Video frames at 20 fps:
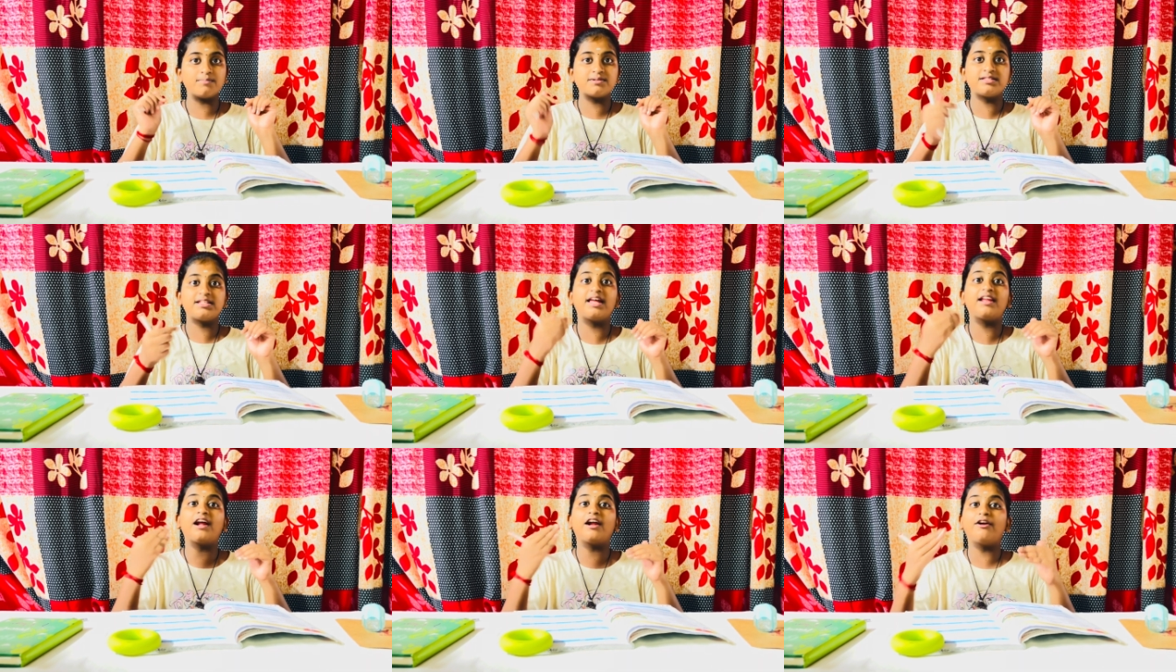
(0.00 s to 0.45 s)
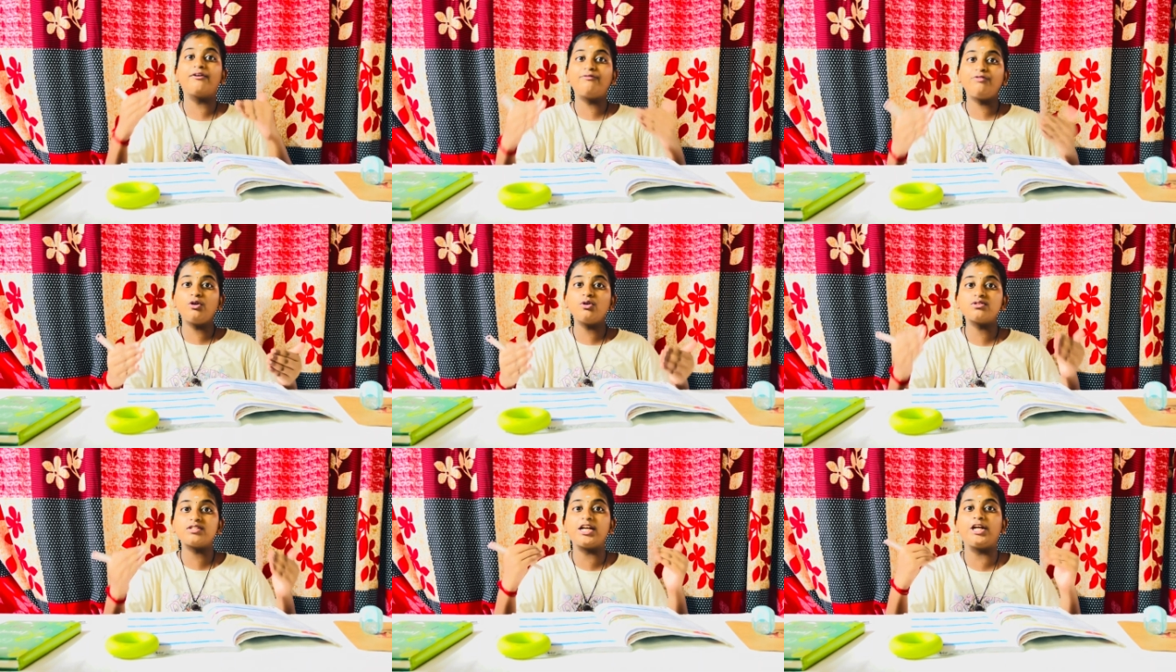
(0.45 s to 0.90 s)
there are a
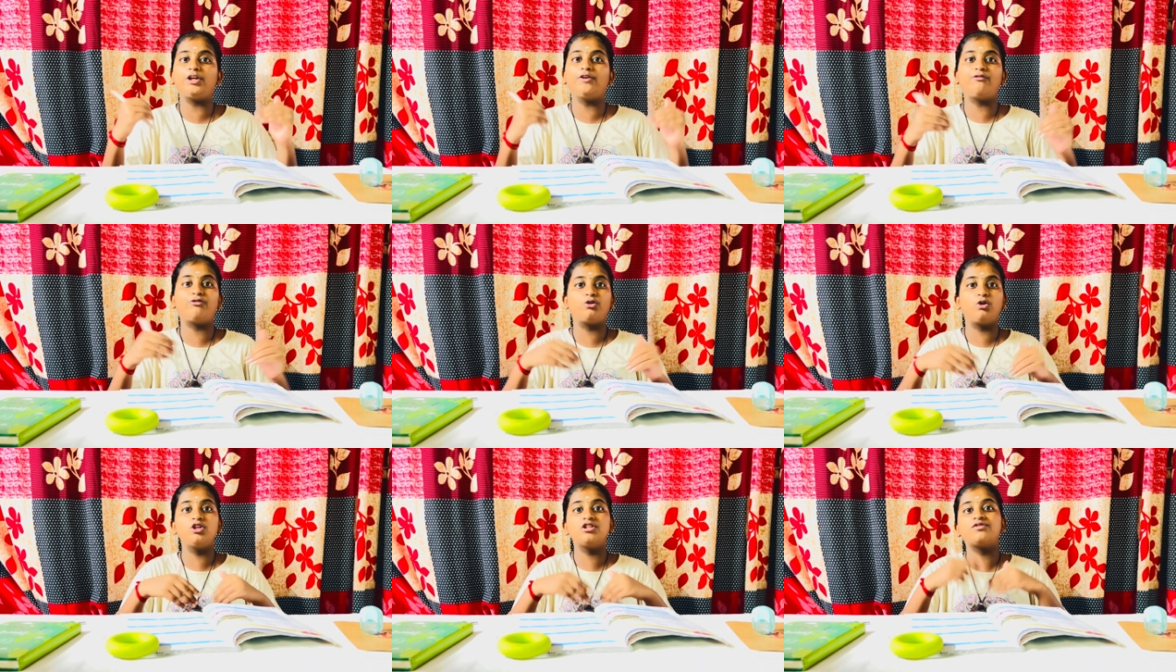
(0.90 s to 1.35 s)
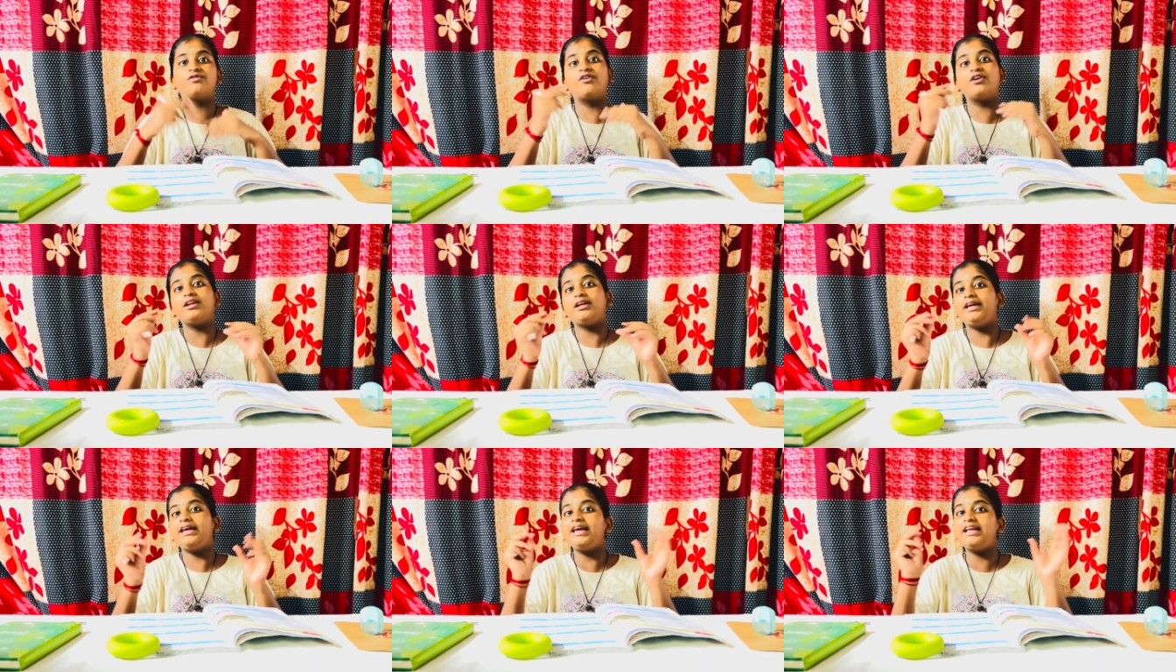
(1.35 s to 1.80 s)
few set of rules for
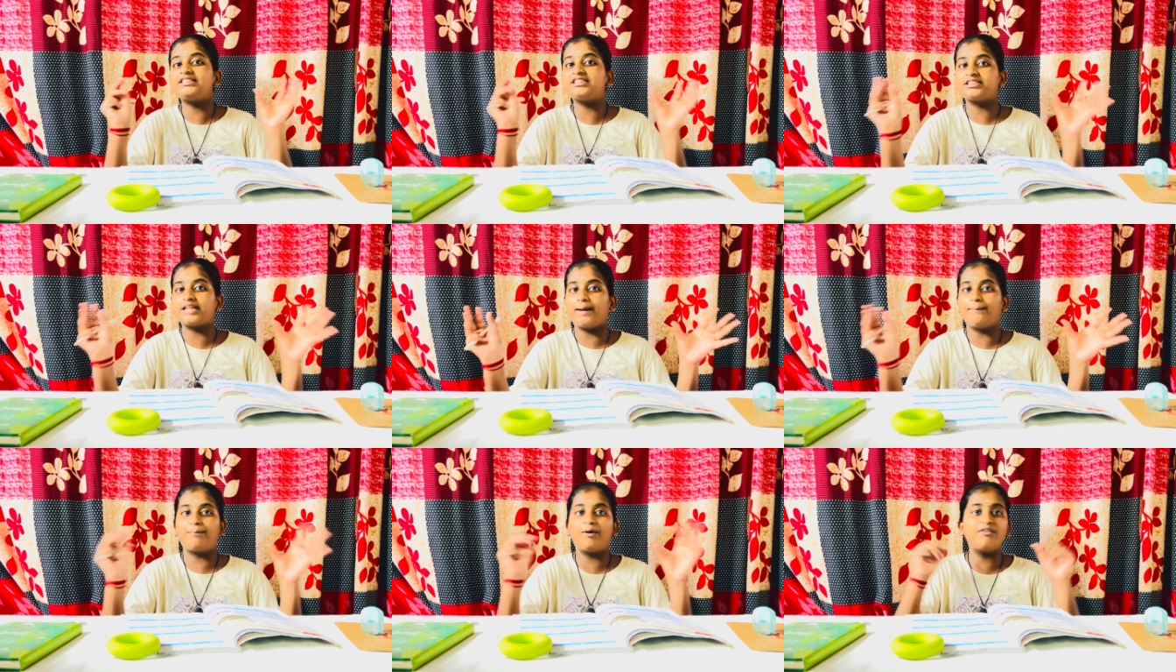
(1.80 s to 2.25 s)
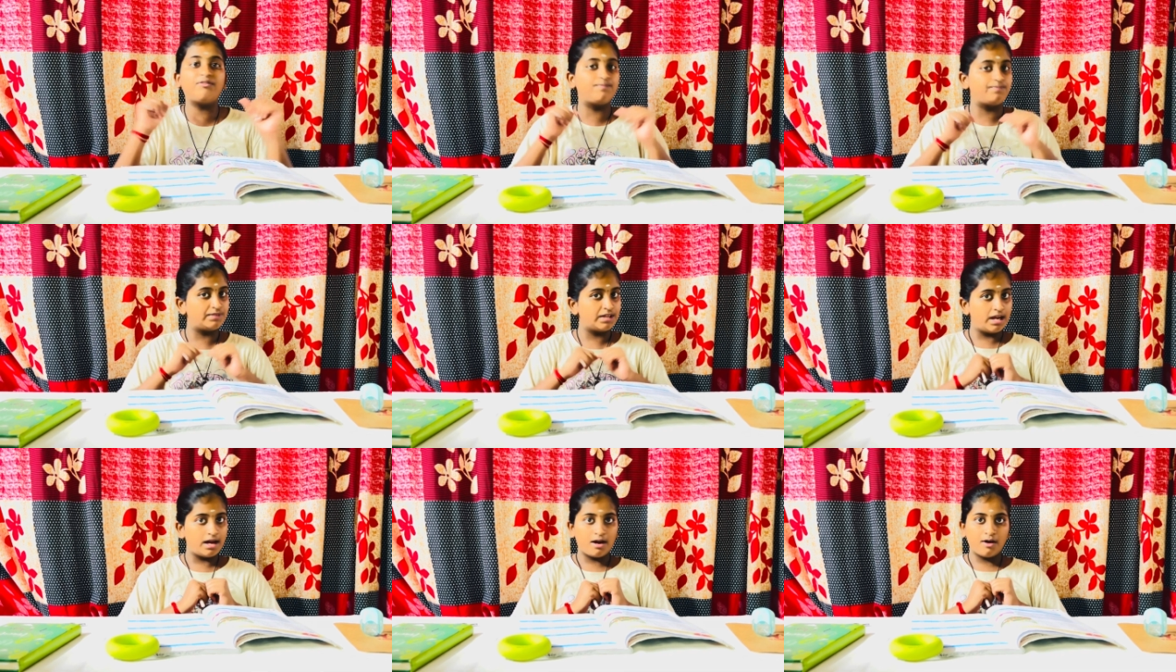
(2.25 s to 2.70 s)
each type of
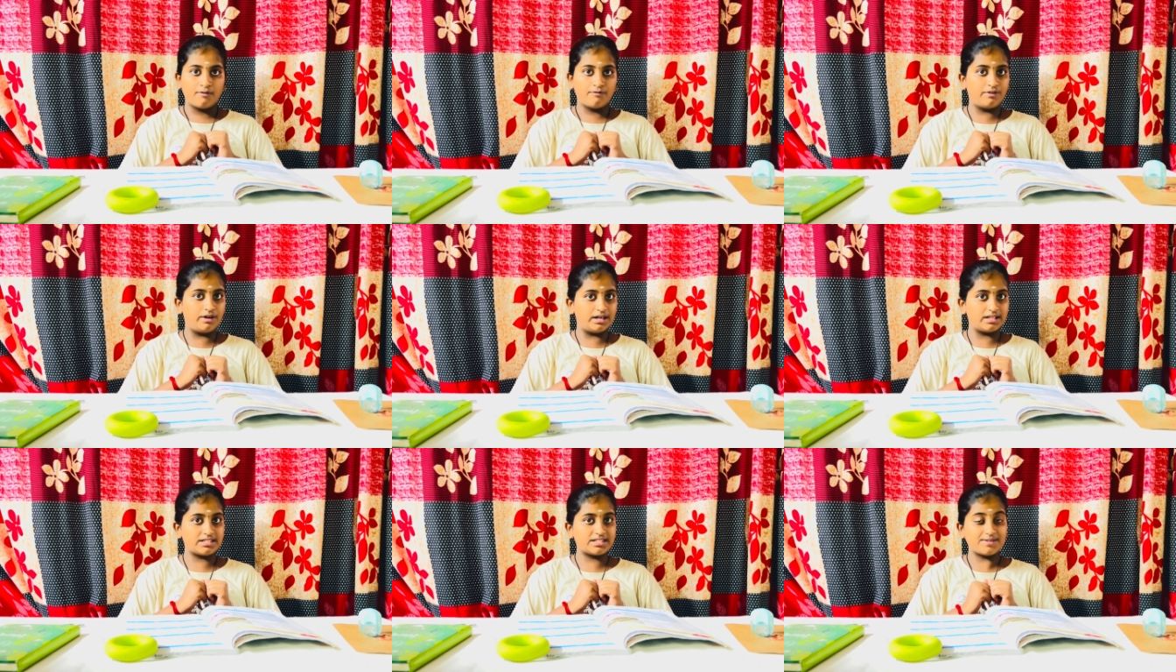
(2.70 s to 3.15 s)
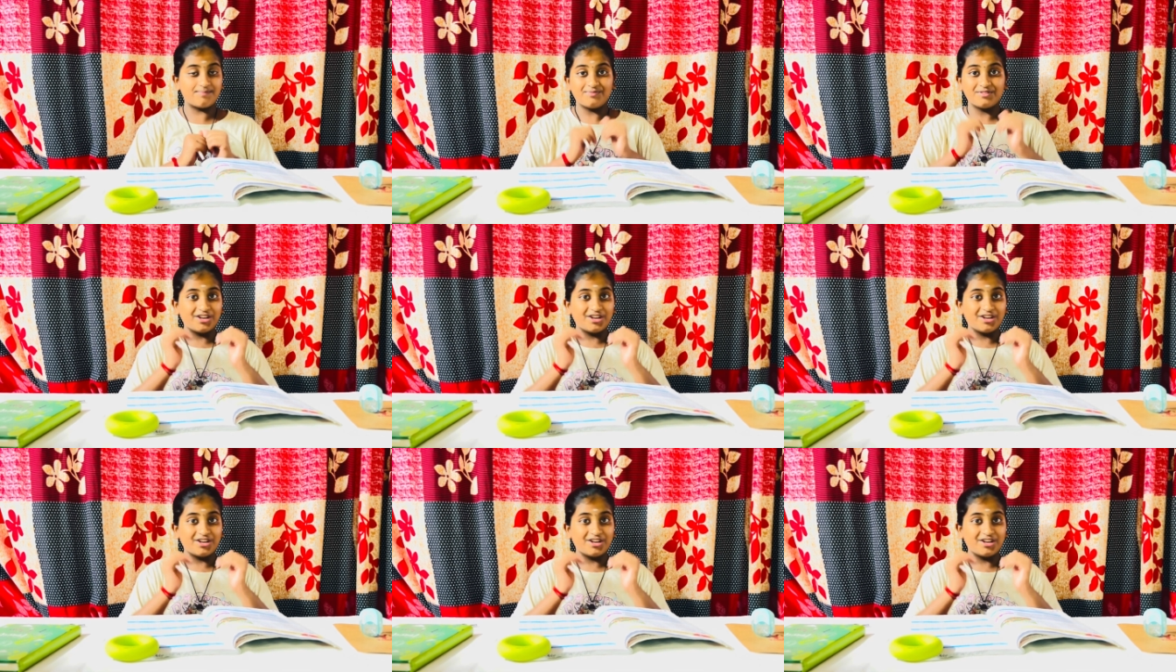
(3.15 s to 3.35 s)
words.